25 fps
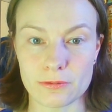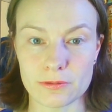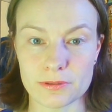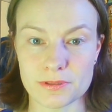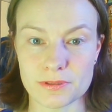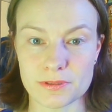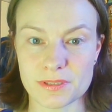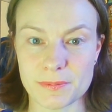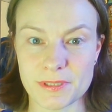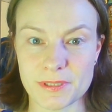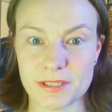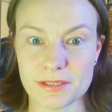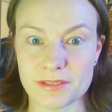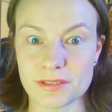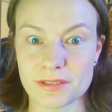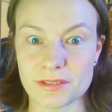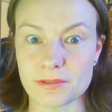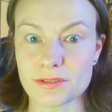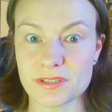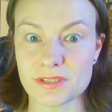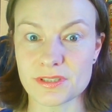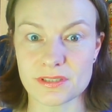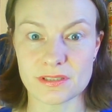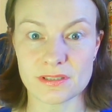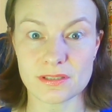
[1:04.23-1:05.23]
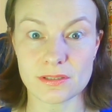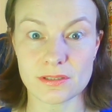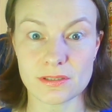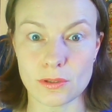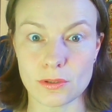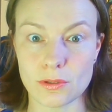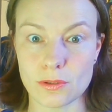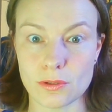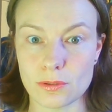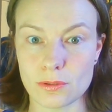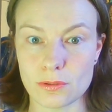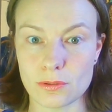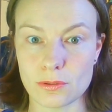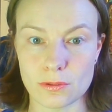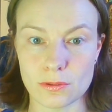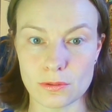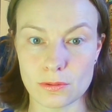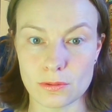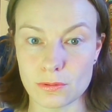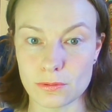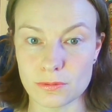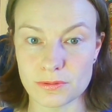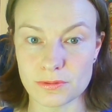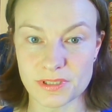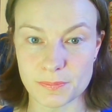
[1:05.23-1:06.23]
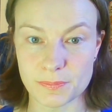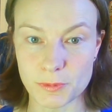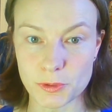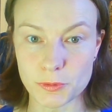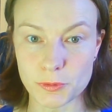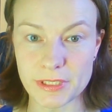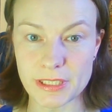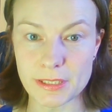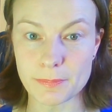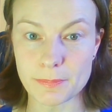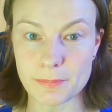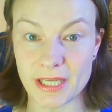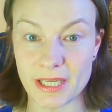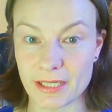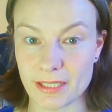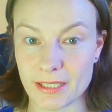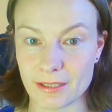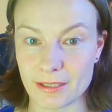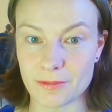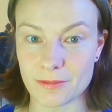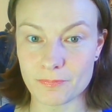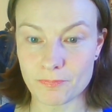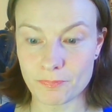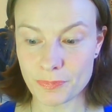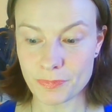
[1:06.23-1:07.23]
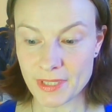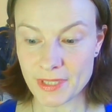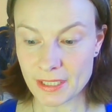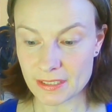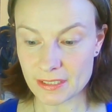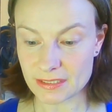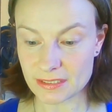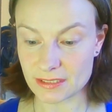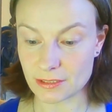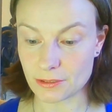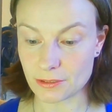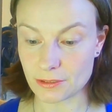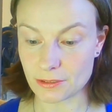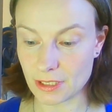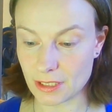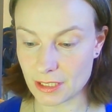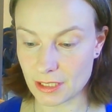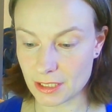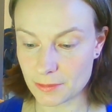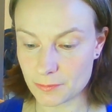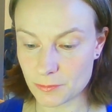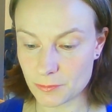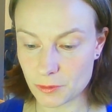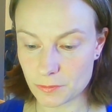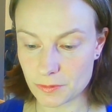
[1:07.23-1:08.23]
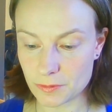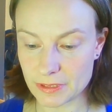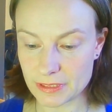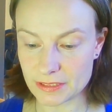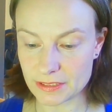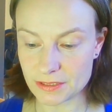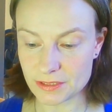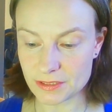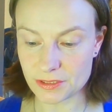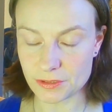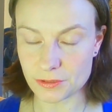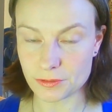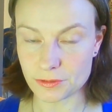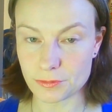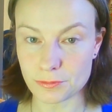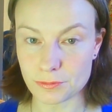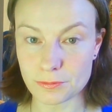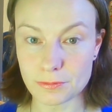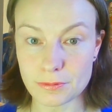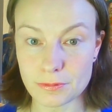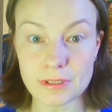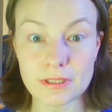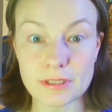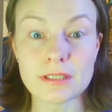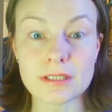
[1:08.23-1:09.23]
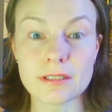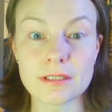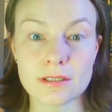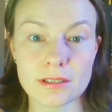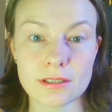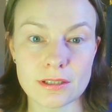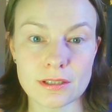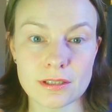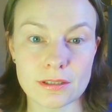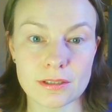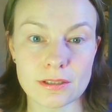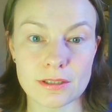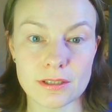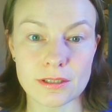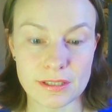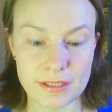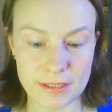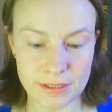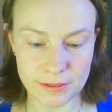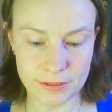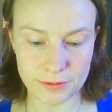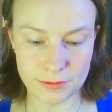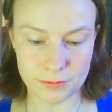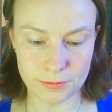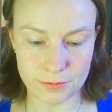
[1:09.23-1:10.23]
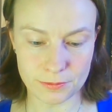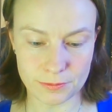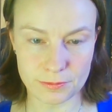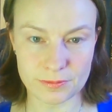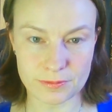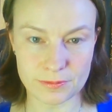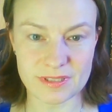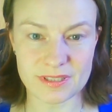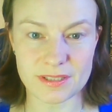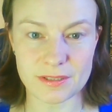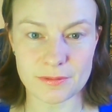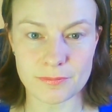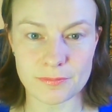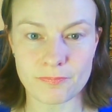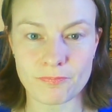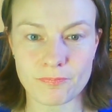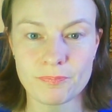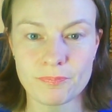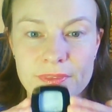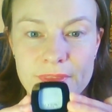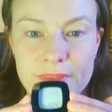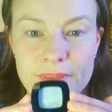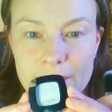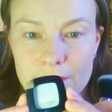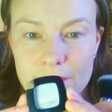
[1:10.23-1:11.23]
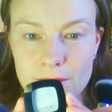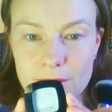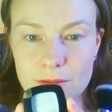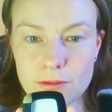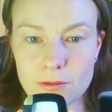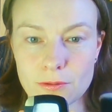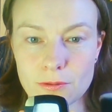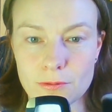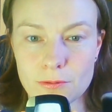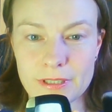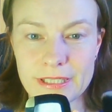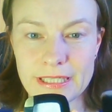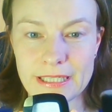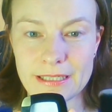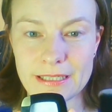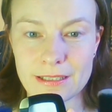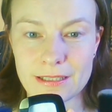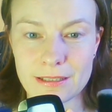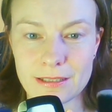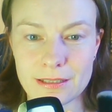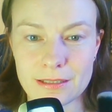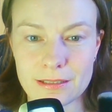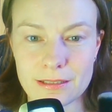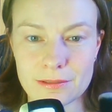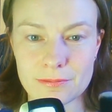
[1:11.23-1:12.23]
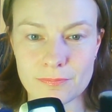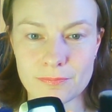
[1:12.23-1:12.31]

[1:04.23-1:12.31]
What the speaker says: just because they're so spooky pale. So I'm going to use L'Oreal